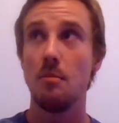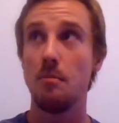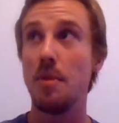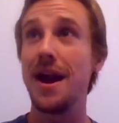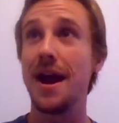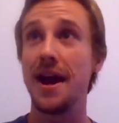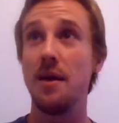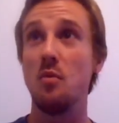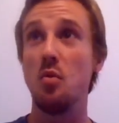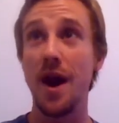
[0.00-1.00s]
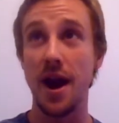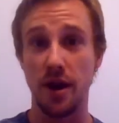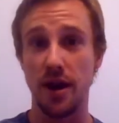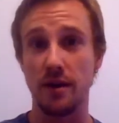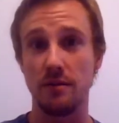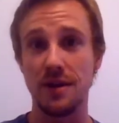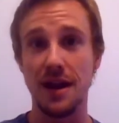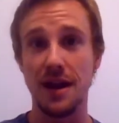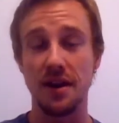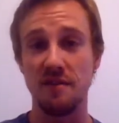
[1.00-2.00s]
But I am wary, now
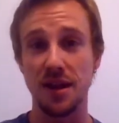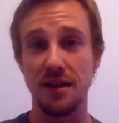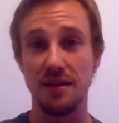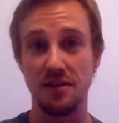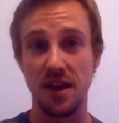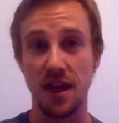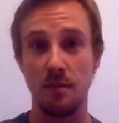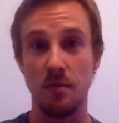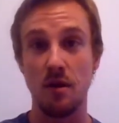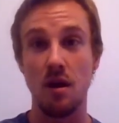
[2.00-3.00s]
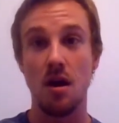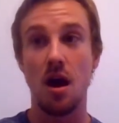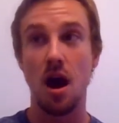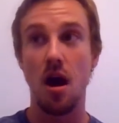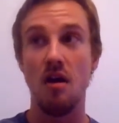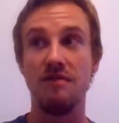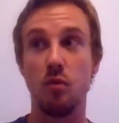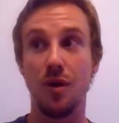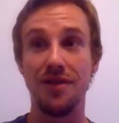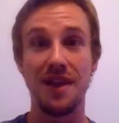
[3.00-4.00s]
that I've played this game,
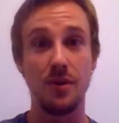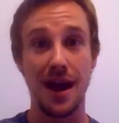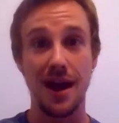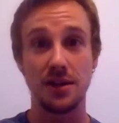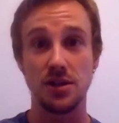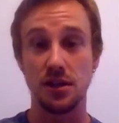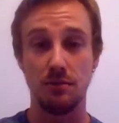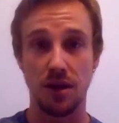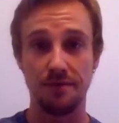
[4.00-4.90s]
of what that would actually mean.